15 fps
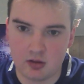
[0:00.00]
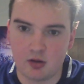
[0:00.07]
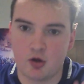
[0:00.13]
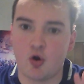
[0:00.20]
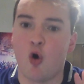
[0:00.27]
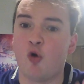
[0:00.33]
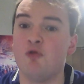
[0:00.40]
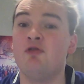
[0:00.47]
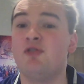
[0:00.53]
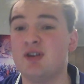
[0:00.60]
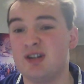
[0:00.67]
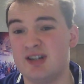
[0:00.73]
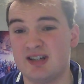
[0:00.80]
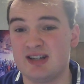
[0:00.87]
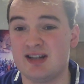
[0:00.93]

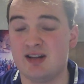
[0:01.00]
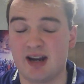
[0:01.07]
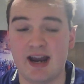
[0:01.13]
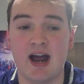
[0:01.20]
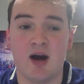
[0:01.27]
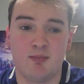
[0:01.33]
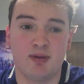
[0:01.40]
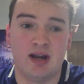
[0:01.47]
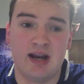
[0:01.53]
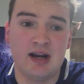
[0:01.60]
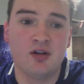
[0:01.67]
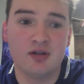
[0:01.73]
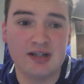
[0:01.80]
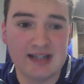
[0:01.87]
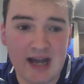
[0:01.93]
confidence in the camp, and
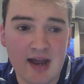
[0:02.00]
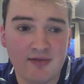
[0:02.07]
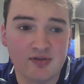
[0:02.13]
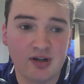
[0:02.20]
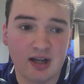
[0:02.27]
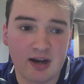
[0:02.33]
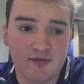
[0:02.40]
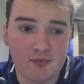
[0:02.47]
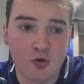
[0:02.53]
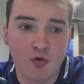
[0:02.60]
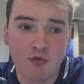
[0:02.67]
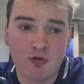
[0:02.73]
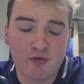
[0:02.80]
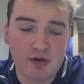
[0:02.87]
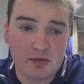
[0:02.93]
England definitely have
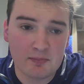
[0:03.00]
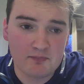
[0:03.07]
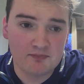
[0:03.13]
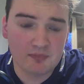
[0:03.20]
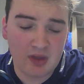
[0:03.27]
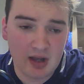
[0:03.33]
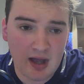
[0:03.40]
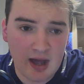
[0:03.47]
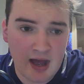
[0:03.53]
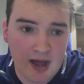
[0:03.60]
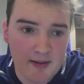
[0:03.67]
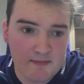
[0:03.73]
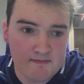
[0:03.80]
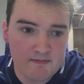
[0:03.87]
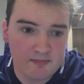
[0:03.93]
more of it.
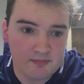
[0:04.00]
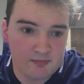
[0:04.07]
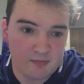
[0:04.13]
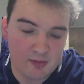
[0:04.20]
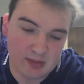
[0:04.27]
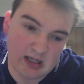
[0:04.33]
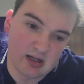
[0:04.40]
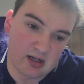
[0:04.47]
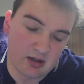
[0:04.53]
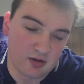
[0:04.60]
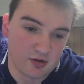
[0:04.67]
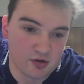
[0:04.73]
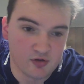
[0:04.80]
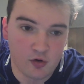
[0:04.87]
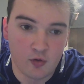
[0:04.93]

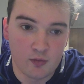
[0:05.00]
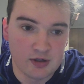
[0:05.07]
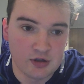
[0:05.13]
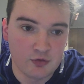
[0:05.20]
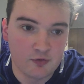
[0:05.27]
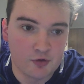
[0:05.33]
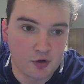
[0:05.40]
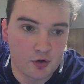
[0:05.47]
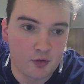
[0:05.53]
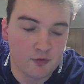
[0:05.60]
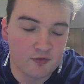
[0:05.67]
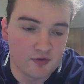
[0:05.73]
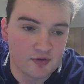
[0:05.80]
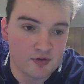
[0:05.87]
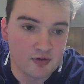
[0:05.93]
England are always
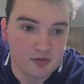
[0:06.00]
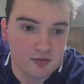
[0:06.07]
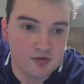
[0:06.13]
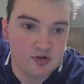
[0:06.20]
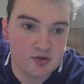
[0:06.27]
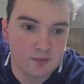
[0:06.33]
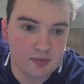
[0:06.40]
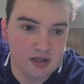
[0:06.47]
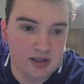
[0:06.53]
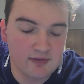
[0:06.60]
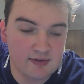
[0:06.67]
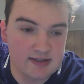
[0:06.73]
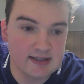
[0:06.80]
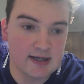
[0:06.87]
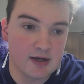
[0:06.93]
overconfident, and some might even
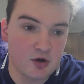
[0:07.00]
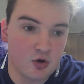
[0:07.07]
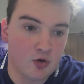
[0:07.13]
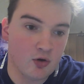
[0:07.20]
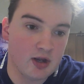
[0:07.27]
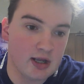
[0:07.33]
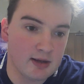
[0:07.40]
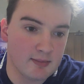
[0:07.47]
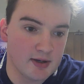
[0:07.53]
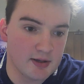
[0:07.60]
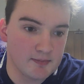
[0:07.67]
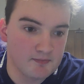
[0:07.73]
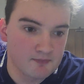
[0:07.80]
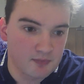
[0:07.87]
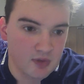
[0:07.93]
say cocky, but
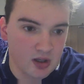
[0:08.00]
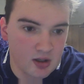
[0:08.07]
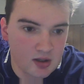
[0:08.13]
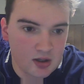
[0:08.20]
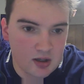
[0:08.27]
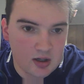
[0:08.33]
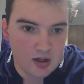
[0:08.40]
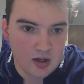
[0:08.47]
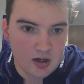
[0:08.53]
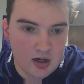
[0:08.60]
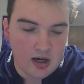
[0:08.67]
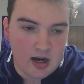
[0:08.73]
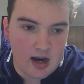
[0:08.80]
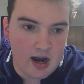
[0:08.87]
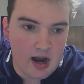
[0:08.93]

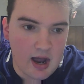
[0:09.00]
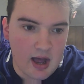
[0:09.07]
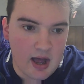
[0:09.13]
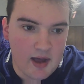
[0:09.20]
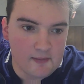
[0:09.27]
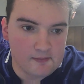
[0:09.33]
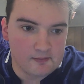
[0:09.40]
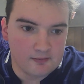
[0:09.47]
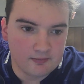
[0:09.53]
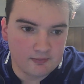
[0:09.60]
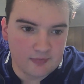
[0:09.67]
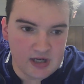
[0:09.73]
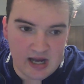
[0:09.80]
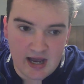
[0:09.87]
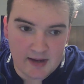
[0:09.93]

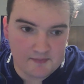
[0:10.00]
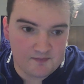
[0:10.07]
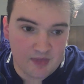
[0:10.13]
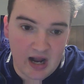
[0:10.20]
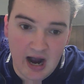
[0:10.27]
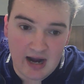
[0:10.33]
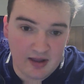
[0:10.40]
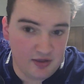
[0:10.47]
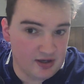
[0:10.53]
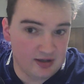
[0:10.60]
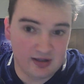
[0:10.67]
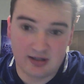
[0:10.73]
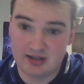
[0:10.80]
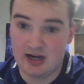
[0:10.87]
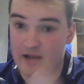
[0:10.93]
I think
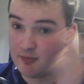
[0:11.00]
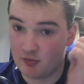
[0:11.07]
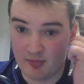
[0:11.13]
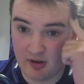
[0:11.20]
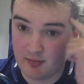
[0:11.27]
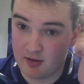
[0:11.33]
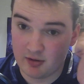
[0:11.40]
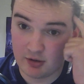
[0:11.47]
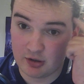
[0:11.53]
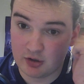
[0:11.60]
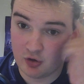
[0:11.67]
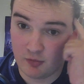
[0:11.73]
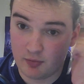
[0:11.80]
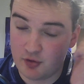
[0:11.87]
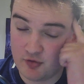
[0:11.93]
this game will be about the
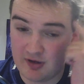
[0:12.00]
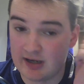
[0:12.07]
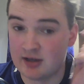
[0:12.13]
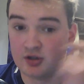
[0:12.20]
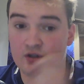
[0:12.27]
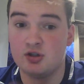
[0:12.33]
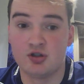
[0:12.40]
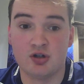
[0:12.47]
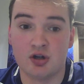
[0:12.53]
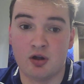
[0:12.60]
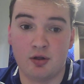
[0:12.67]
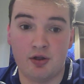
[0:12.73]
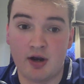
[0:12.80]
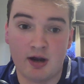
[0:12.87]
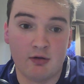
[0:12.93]
top 3 inches and
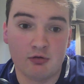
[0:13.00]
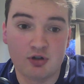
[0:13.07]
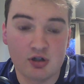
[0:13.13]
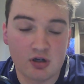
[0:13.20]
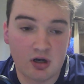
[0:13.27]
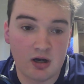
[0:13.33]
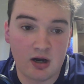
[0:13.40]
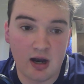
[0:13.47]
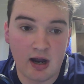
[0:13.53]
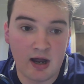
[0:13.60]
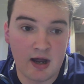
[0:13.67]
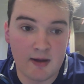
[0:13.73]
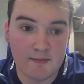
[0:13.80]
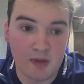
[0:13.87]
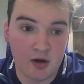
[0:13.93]
nothing else.
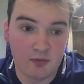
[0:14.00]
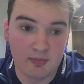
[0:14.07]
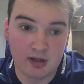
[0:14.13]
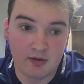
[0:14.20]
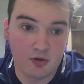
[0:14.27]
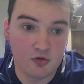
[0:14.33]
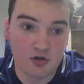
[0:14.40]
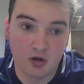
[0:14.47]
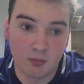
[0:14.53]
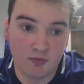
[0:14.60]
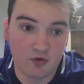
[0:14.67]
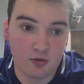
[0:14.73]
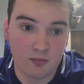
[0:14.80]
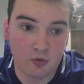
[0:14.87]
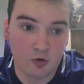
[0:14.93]
It'll be who's up
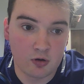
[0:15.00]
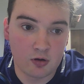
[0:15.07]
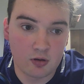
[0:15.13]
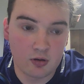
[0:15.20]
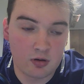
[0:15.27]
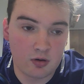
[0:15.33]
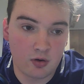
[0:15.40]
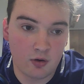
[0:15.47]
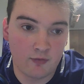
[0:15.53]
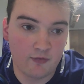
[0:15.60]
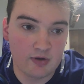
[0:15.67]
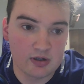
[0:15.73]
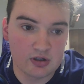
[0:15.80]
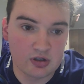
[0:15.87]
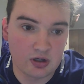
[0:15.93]
for it more.
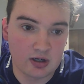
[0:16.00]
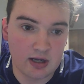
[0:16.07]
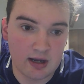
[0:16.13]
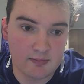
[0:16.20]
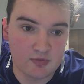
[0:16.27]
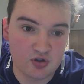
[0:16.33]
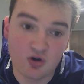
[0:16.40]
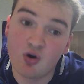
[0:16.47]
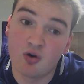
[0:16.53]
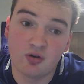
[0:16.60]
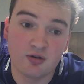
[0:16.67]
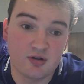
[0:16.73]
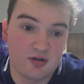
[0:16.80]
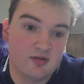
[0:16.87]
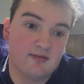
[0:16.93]
Obviously,
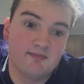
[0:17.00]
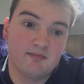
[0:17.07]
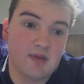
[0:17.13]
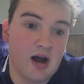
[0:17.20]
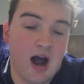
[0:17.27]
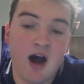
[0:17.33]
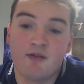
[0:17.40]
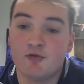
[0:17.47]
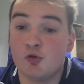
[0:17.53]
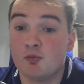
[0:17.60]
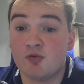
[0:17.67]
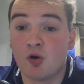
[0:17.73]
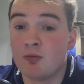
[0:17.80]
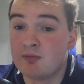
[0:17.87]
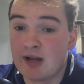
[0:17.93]
Scotland have no
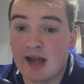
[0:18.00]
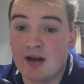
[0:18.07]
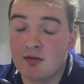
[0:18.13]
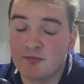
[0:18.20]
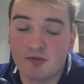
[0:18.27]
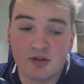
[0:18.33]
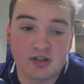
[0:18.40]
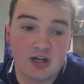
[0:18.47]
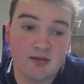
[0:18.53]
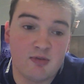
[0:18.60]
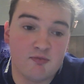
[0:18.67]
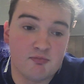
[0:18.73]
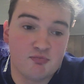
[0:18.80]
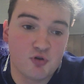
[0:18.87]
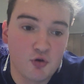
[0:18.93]
problem getting up for this game.
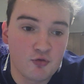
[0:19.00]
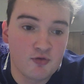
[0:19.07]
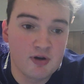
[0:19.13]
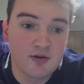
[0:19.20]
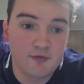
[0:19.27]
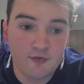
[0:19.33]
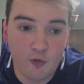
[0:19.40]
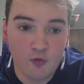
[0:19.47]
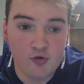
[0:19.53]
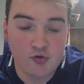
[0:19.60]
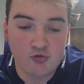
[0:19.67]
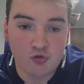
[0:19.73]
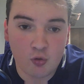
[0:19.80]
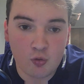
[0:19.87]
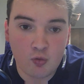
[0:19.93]
They've proven it 4 in a
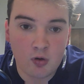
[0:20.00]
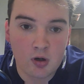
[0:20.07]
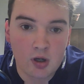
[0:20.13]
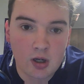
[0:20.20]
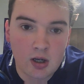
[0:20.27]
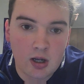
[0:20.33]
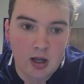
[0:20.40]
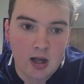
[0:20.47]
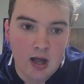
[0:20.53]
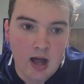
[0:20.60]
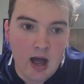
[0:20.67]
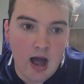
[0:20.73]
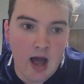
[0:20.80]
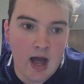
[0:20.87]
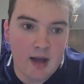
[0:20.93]
row.
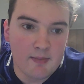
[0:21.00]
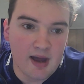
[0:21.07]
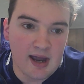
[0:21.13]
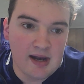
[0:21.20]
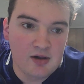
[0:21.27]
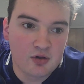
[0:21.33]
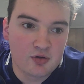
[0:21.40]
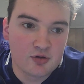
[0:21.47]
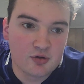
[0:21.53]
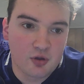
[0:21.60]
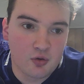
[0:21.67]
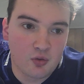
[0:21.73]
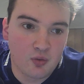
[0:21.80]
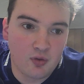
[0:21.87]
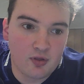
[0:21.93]
England,
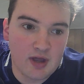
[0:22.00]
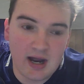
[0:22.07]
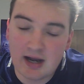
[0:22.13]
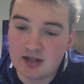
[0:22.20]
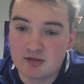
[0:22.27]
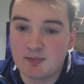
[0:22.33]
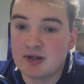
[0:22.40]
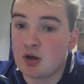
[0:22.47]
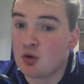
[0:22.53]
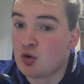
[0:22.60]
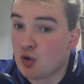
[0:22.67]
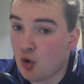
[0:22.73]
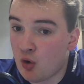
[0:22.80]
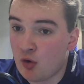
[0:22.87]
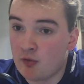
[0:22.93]
though, there has been a
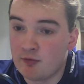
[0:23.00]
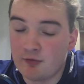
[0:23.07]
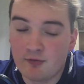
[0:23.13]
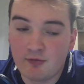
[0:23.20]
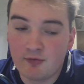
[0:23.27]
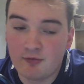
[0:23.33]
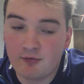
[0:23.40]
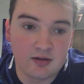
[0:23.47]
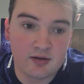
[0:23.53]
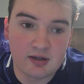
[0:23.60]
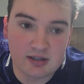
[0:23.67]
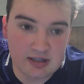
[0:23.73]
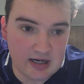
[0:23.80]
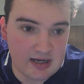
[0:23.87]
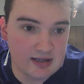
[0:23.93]
lot of fight that they're
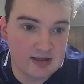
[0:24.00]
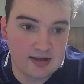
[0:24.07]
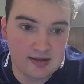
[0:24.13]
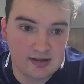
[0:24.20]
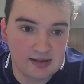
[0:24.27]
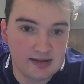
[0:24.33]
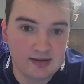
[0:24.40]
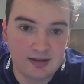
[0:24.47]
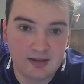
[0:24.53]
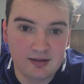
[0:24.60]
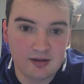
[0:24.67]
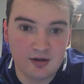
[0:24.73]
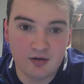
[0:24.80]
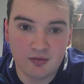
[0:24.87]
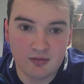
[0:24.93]
saying,
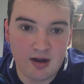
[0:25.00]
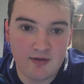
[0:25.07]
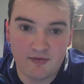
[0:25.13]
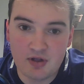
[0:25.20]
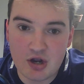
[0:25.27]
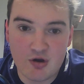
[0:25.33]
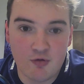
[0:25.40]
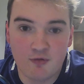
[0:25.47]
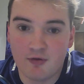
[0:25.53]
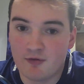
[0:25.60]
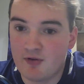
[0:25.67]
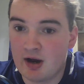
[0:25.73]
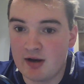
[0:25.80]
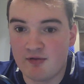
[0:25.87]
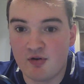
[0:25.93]
if they go for
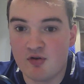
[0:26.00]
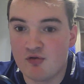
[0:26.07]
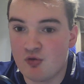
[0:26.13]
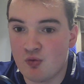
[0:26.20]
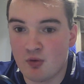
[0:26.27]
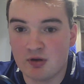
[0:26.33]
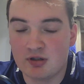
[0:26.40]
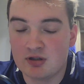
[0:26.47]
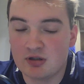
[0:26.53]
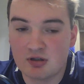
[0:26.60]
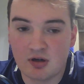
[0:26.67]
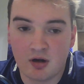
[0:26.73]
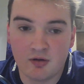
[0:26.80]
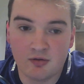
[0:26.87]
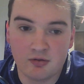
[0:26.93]
5 in a row, it's
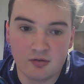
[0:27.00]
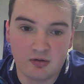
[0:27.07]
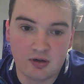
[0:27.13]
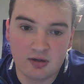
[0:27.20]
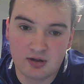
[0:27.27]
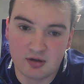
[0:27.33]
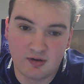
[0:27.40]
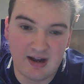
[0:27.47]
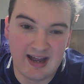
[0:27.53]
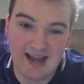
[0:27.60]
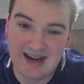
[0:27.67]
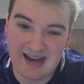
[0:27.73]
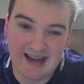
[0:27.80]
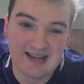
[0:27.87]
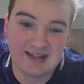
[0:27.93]
and
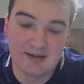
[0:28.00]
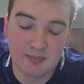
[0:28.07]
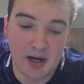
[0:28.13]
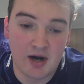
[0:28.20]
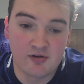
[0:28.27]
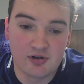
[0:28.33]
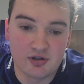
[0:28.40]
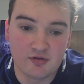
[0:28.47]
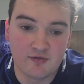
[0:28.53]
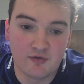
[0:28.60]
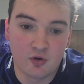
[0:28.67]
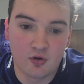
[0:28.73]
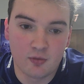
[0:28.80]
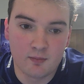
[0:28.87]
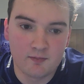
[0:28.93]
it is embarrassing
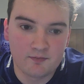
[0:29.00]
for them.